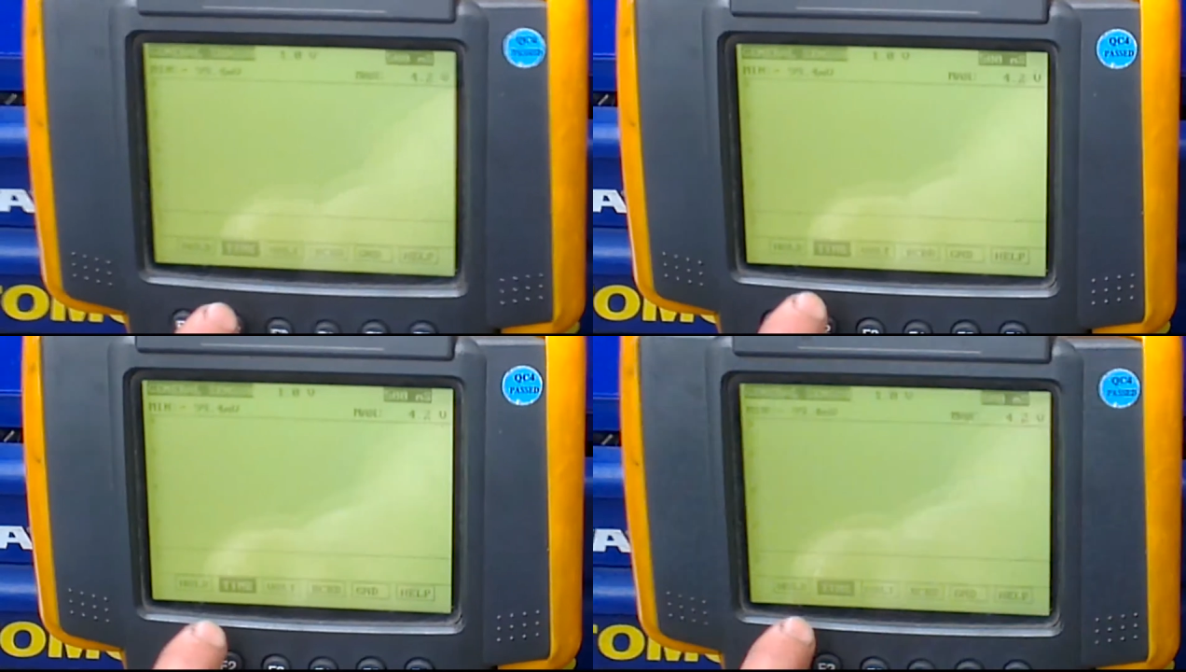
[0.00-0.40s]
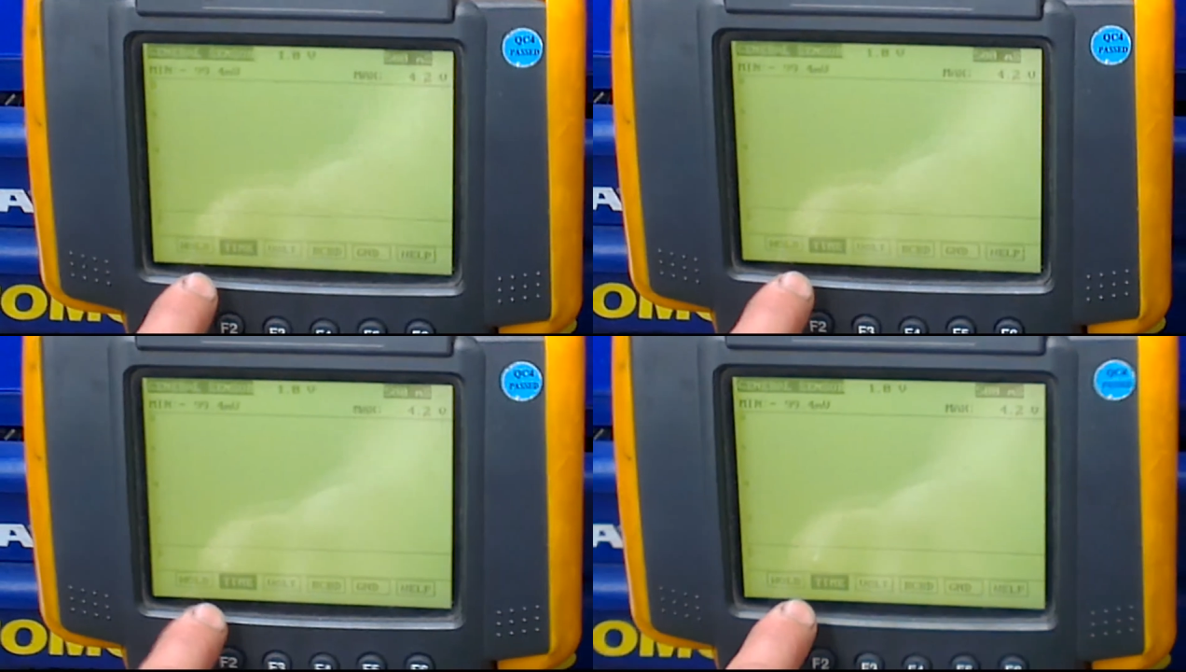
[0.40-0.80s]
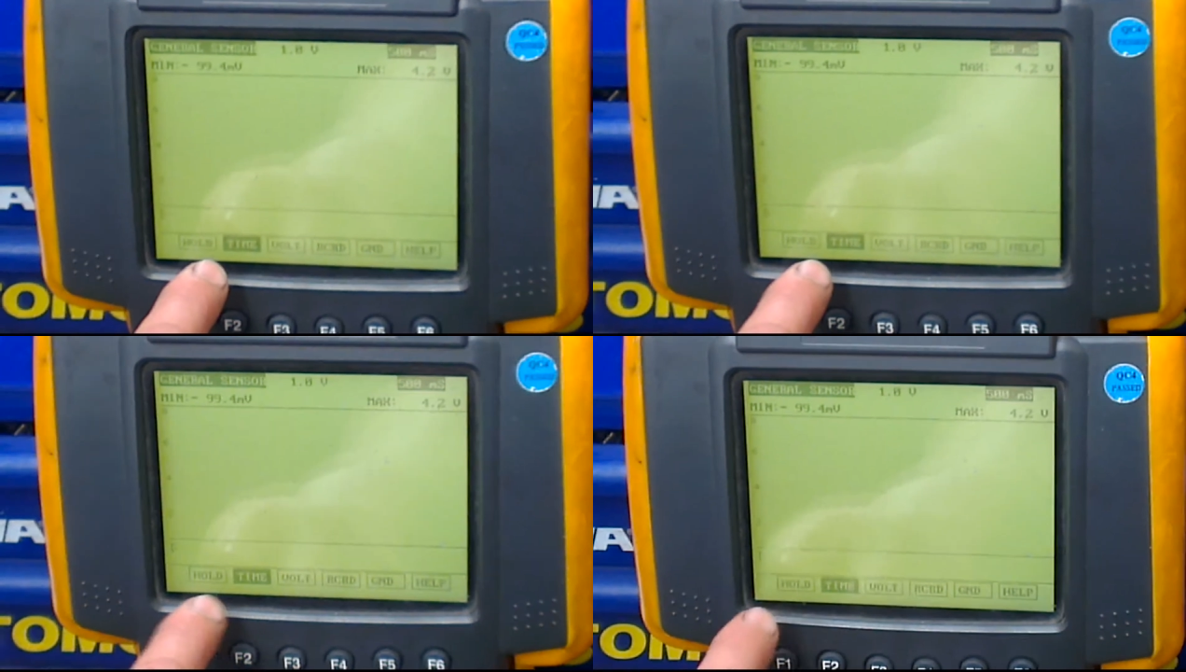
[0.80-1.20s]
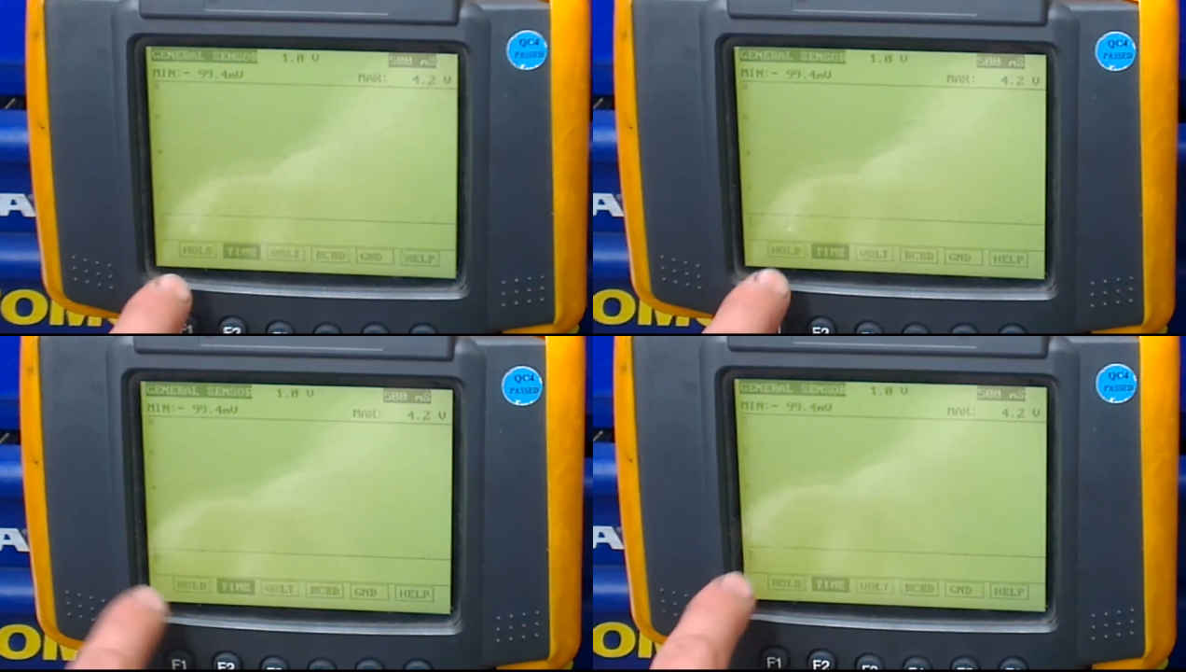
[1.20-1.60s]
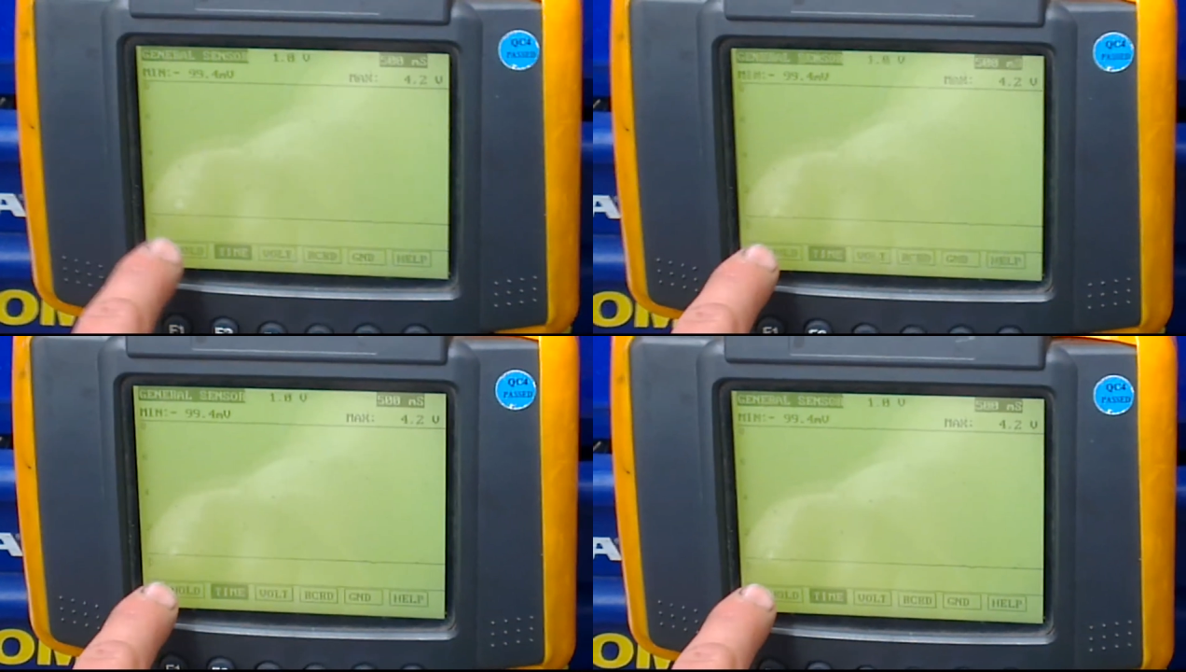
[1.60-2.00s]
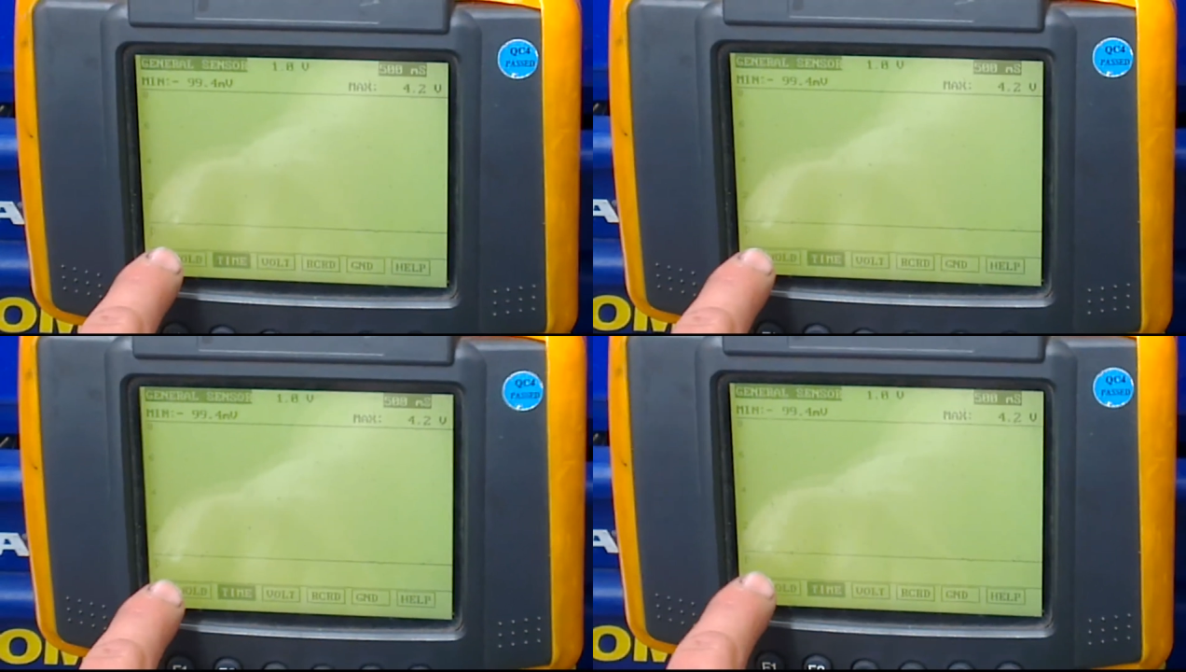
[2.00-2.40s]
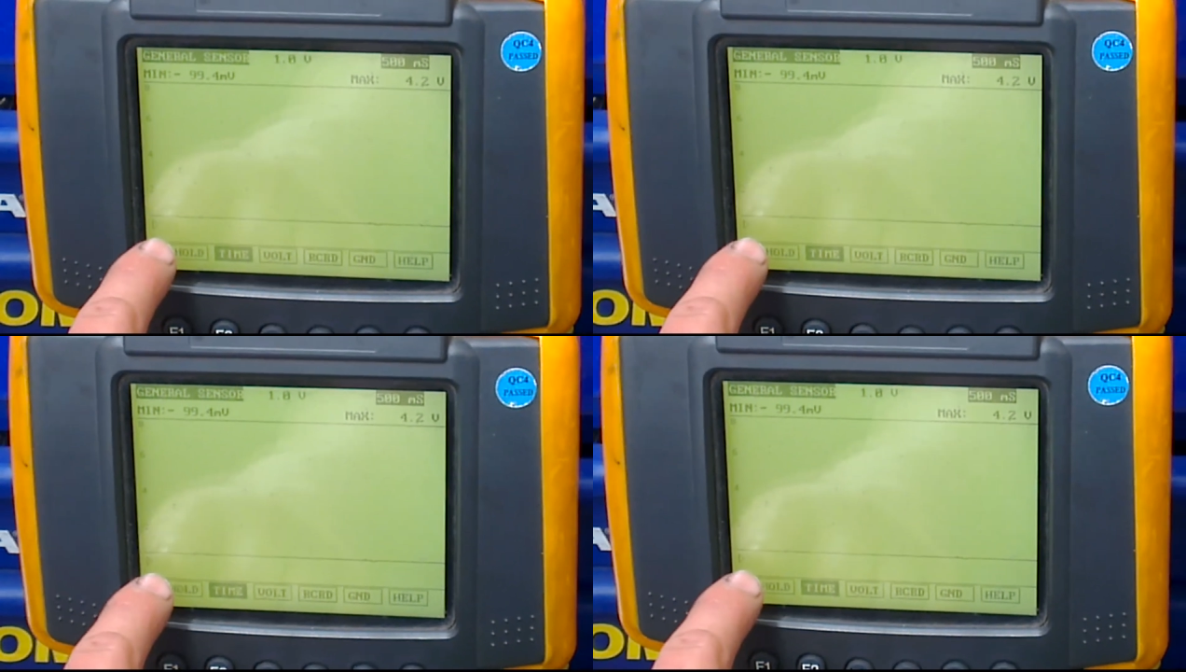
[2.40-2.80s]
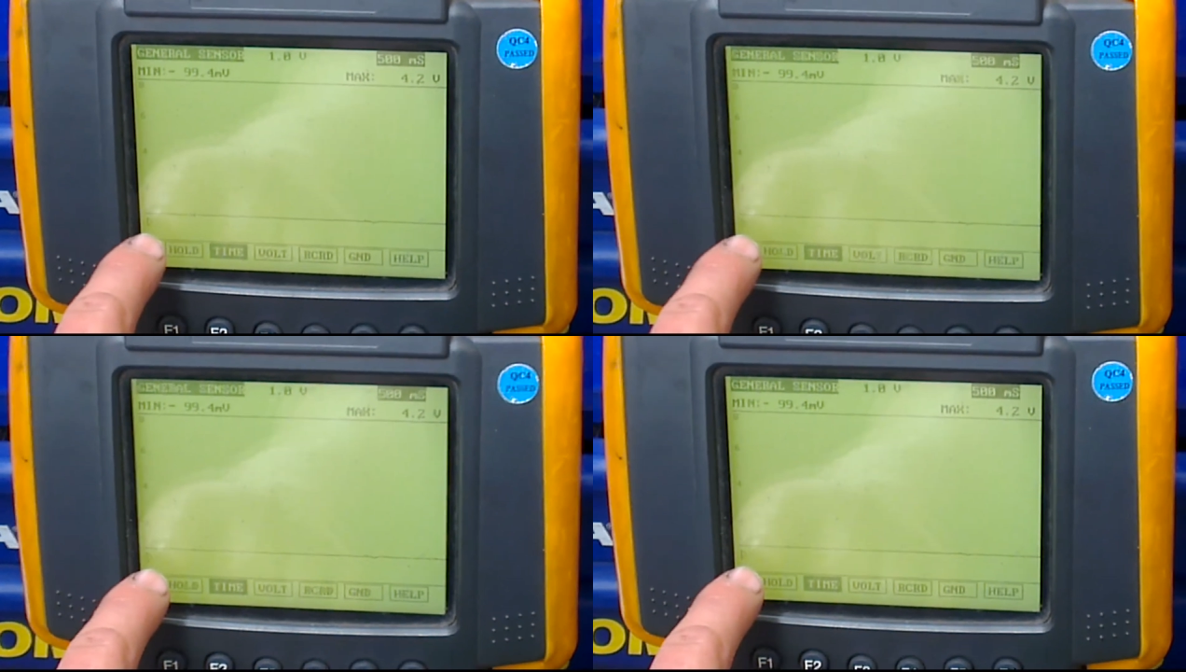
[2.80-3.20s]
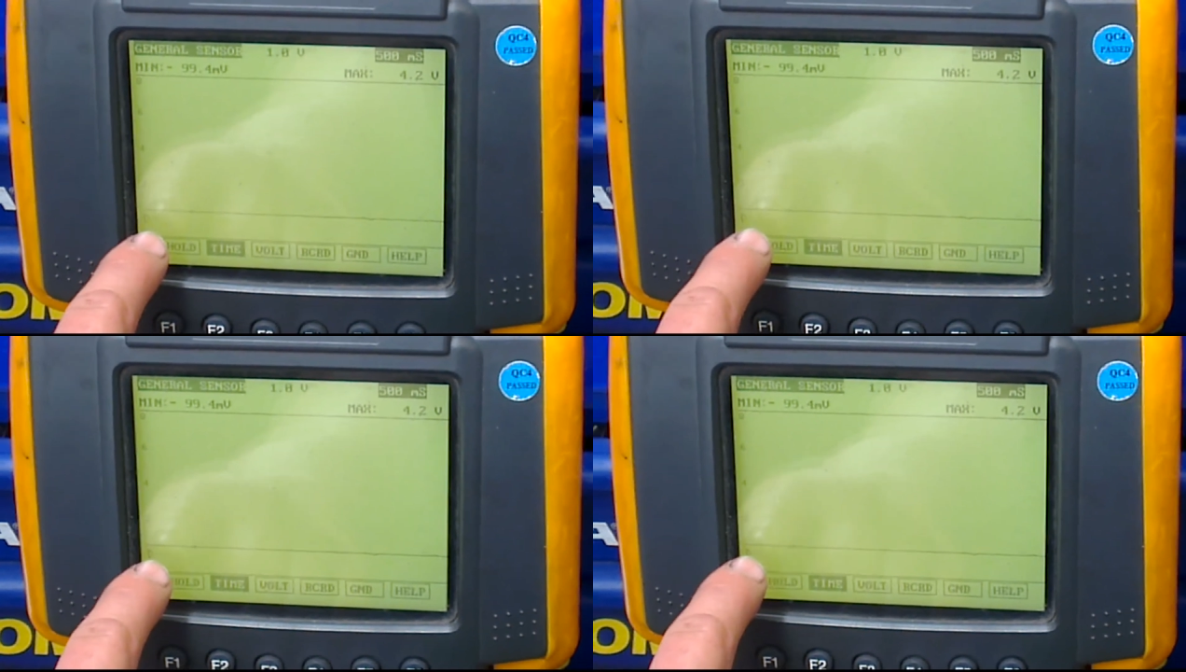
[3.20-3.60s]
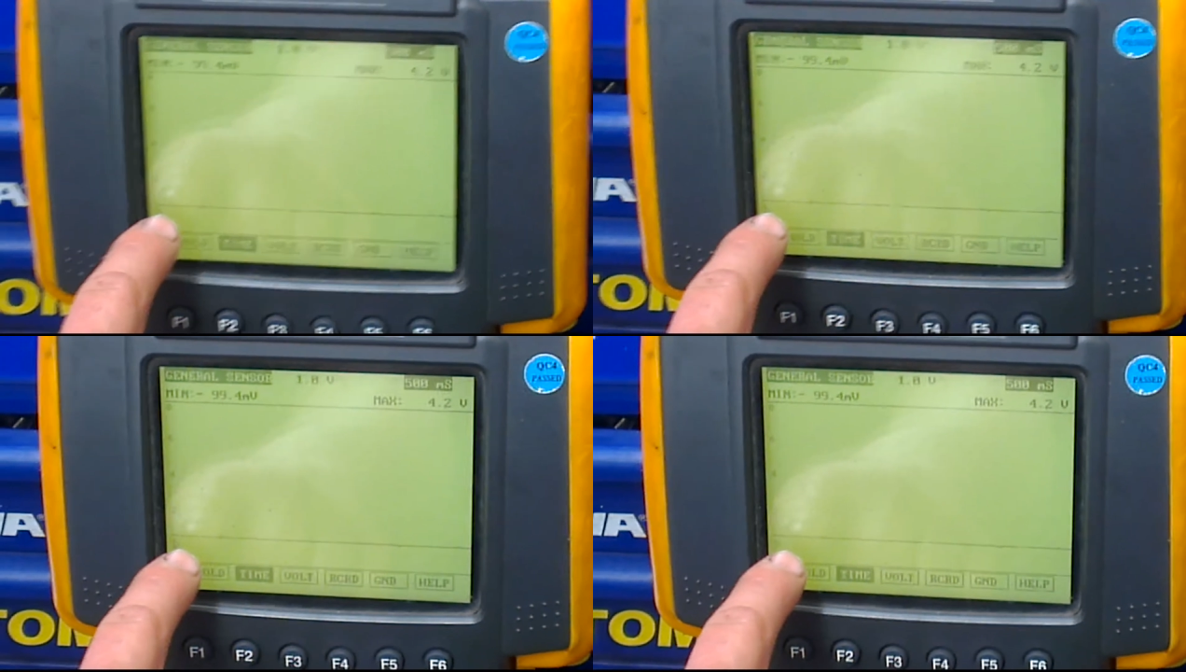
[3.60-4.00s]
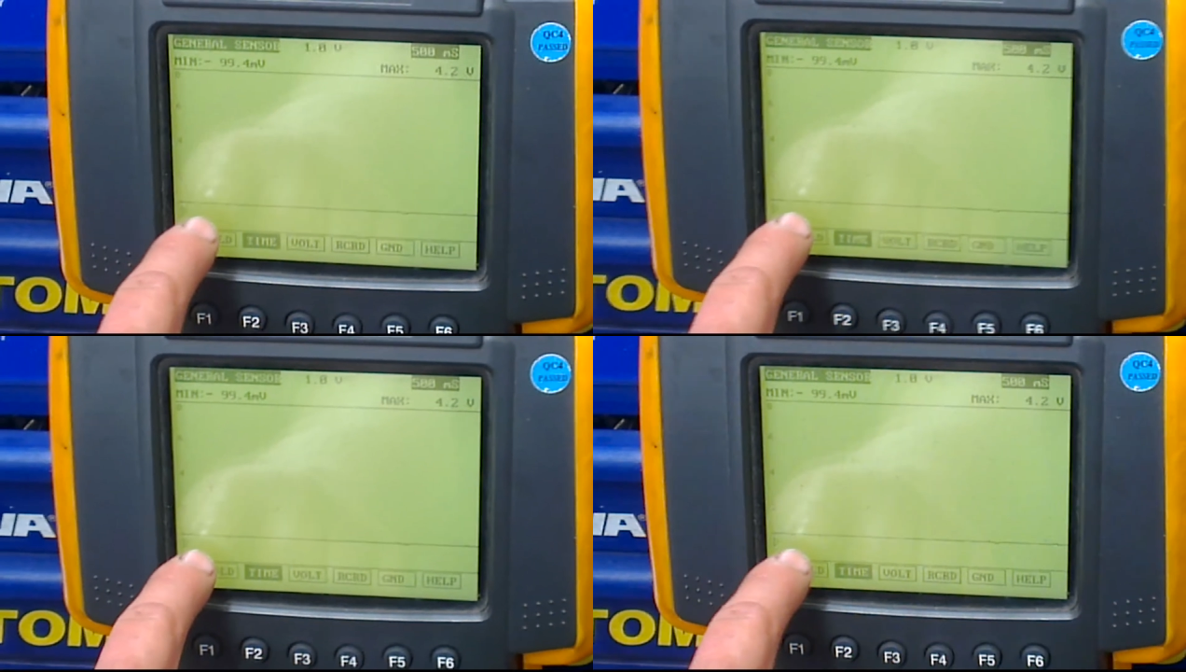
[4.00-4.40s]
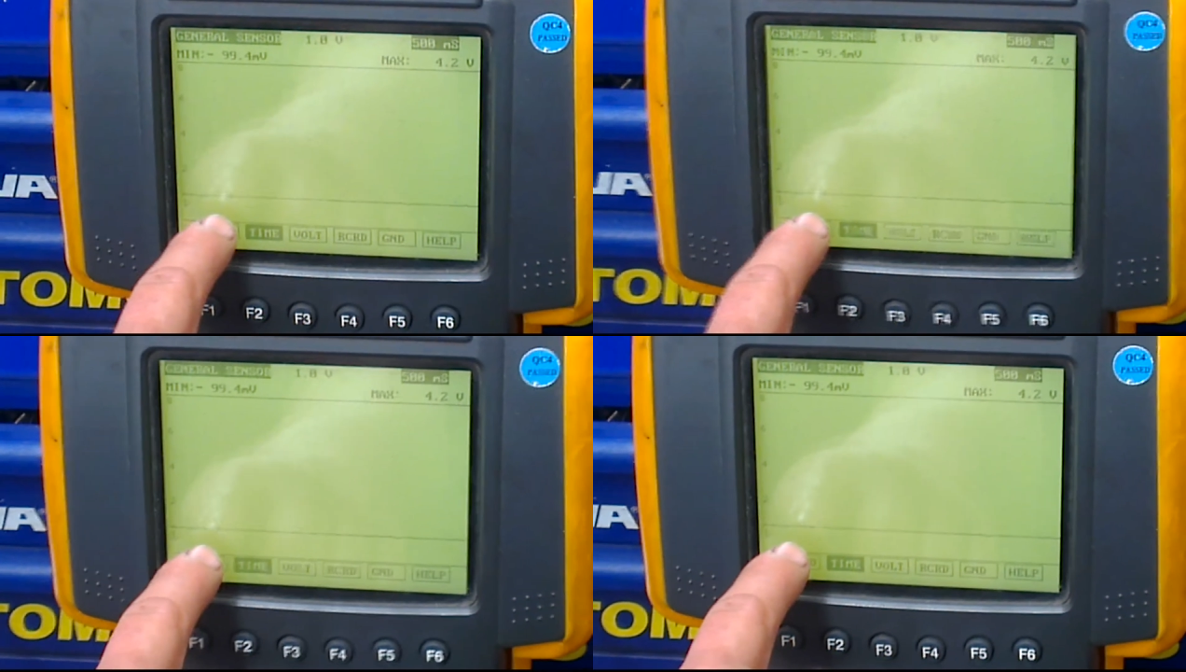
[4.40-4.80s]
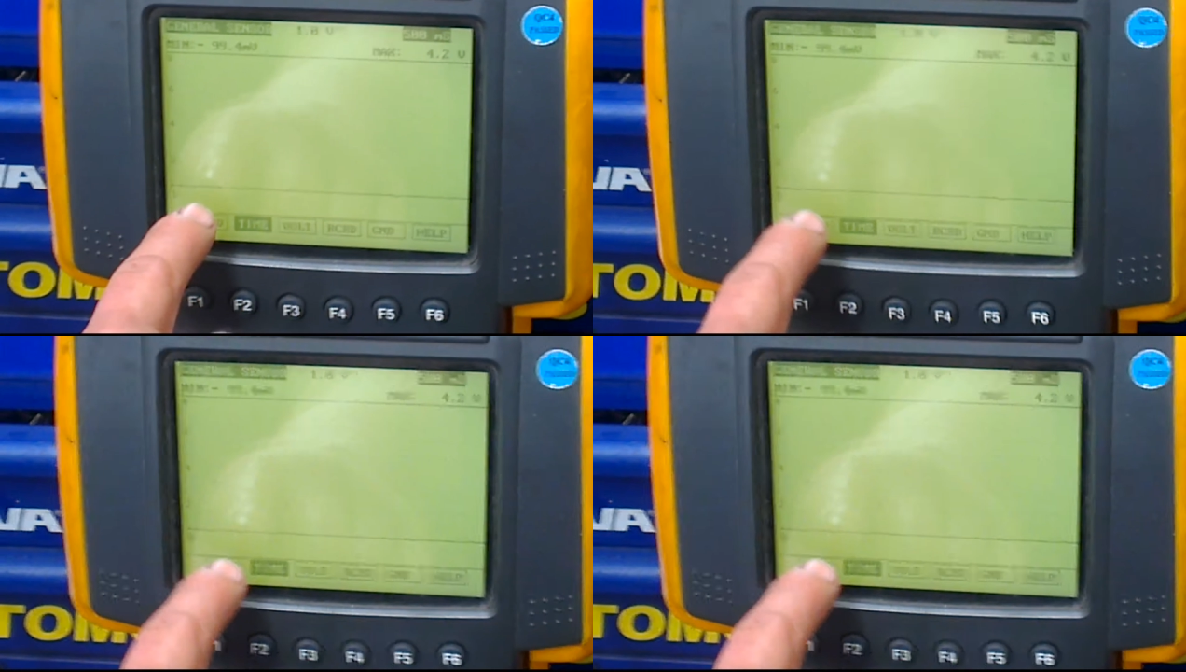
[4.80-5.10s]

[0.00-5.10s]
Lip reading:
[unreadable: no face in view]